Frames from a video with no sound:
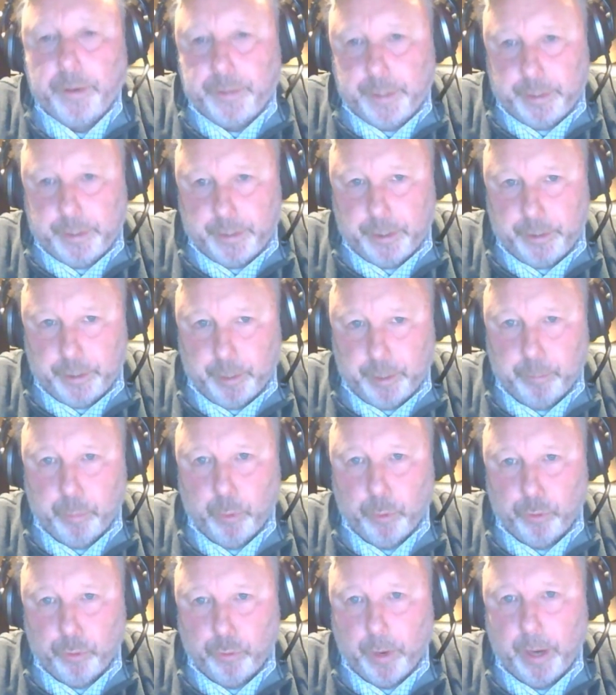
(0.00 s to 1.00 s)
trust is a
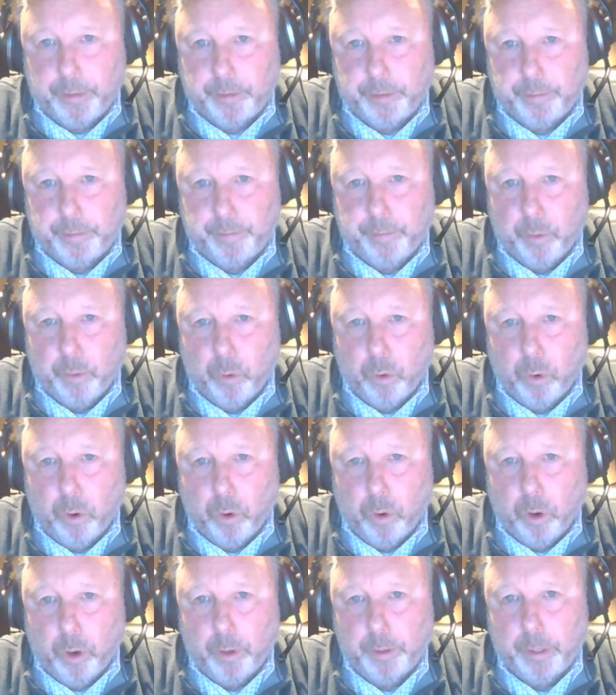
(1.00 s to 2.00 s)
simple trust
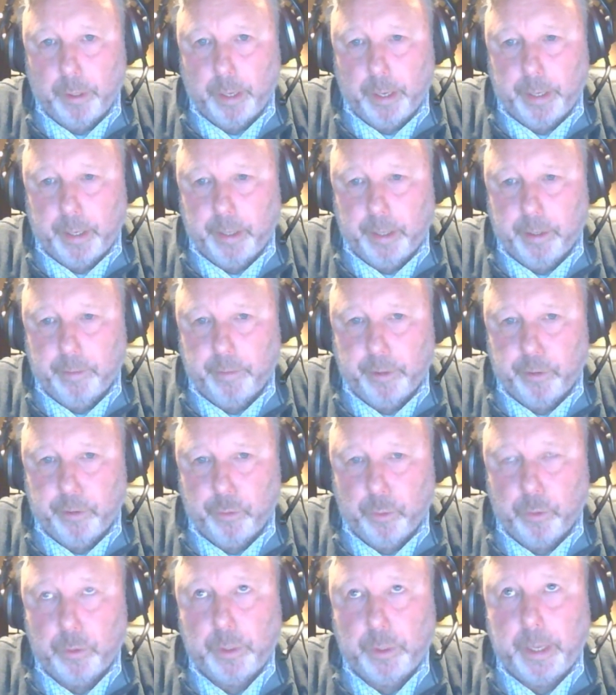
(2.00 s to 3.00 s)
for an
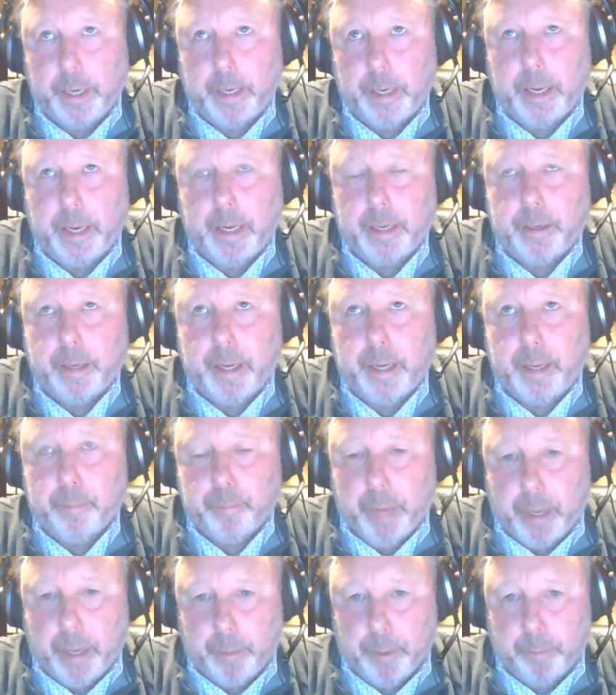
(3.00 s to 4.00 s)
individual,
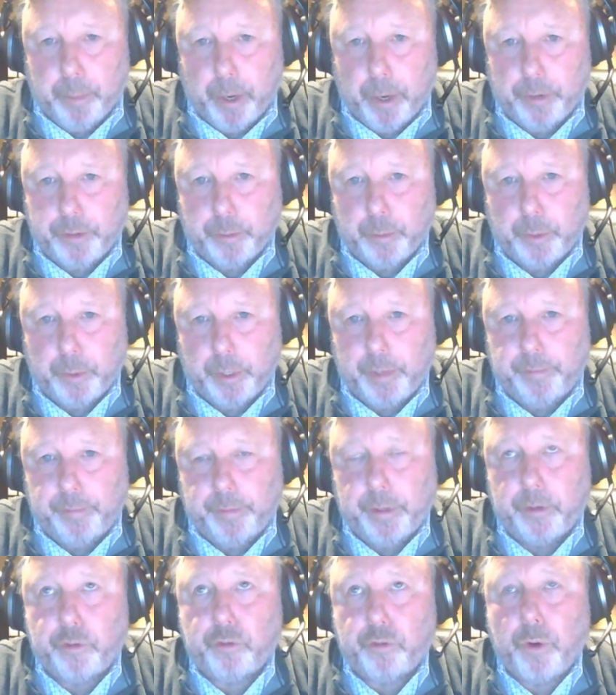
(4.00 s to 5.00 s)
it may be possible.
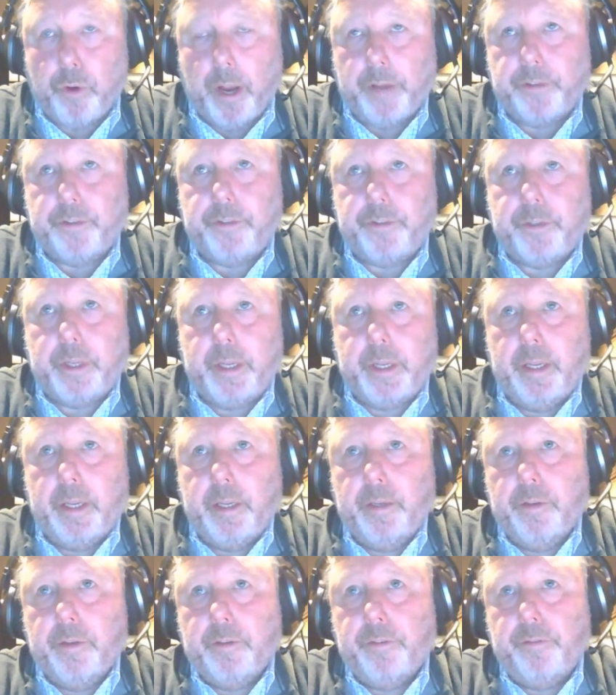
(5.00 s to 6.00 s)
If the trust
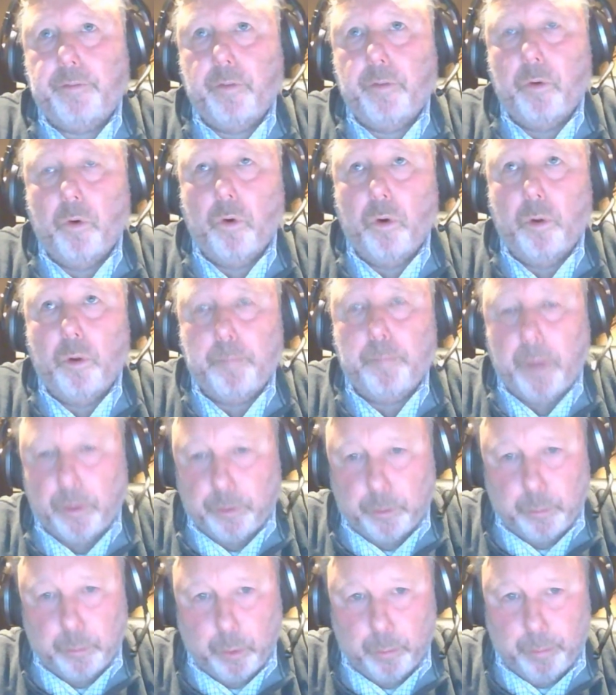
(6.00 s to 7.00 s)
is for
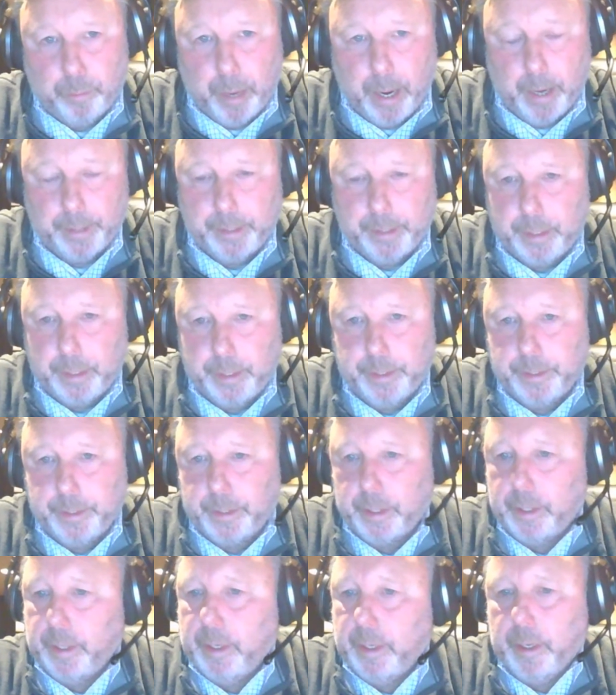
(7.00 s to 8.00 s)
multiple
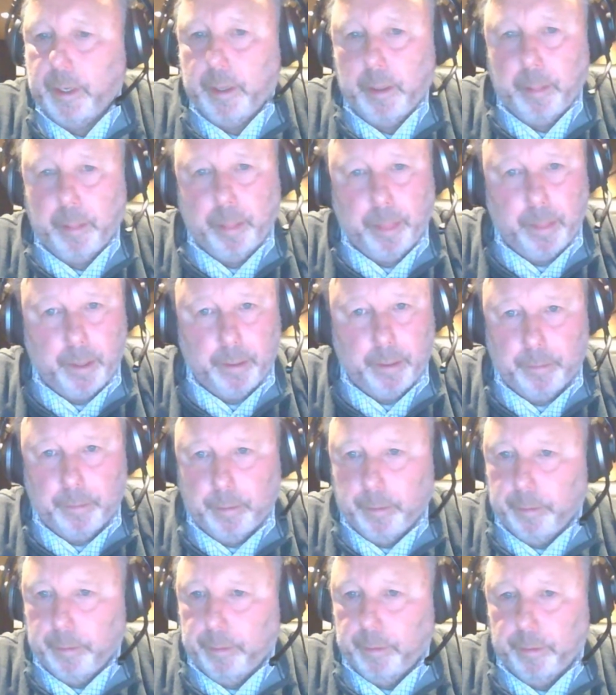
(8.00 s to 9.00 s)
parties,
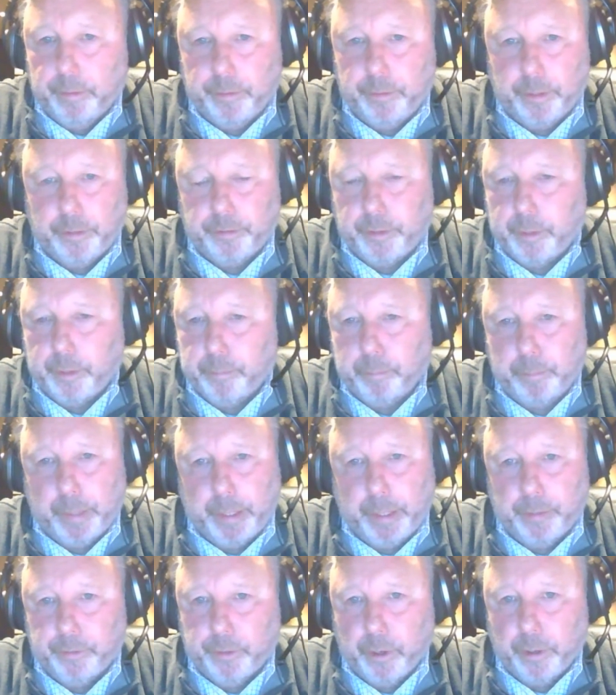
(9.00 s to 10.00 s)
the
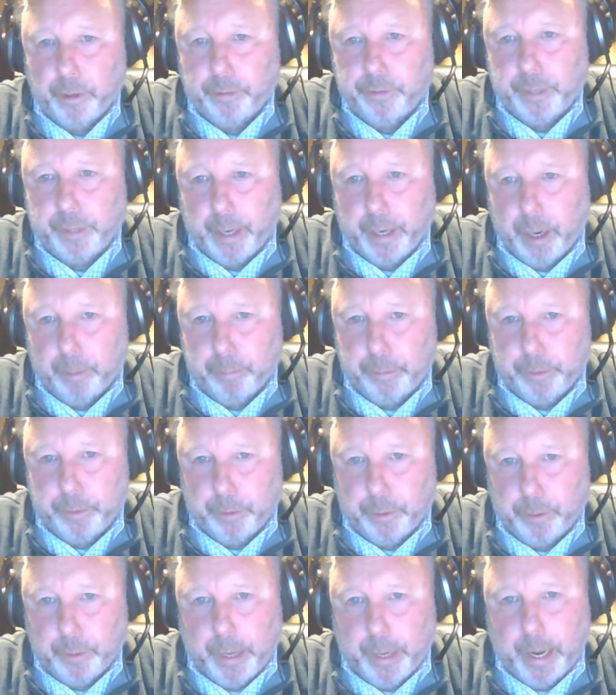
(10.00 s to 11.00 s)
system is not set up
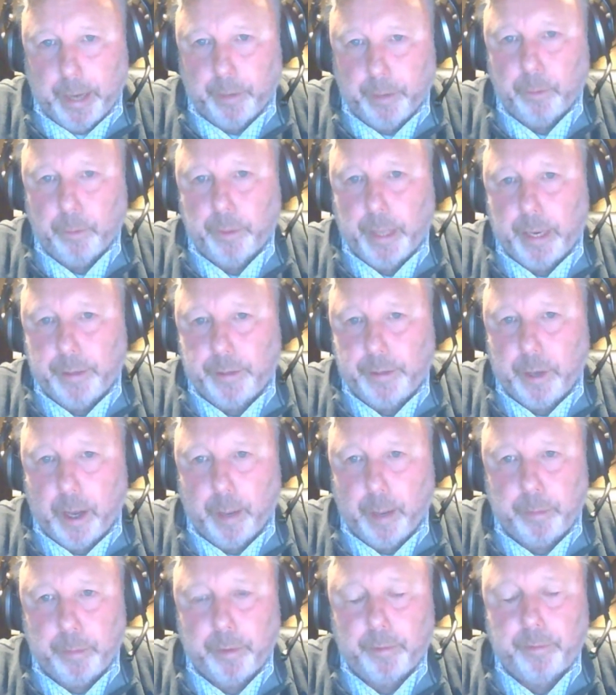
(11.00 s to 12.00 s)
to handle that
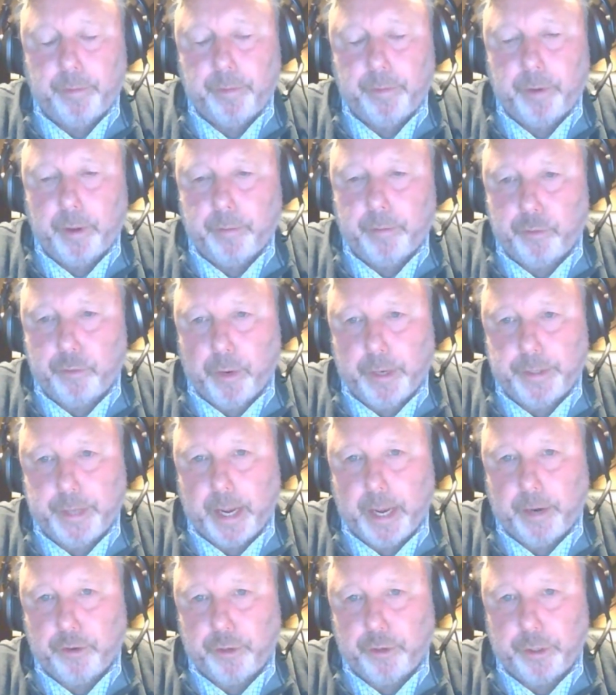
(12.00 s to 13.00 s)
type of
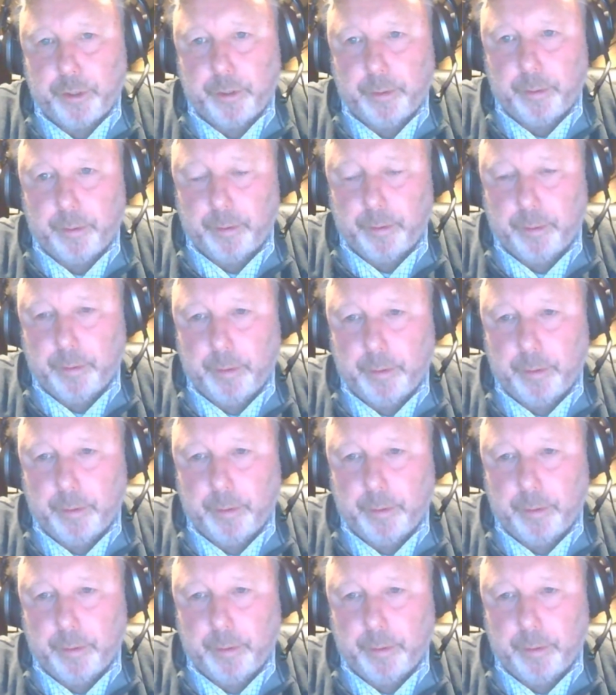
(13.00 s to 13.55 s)
transaction.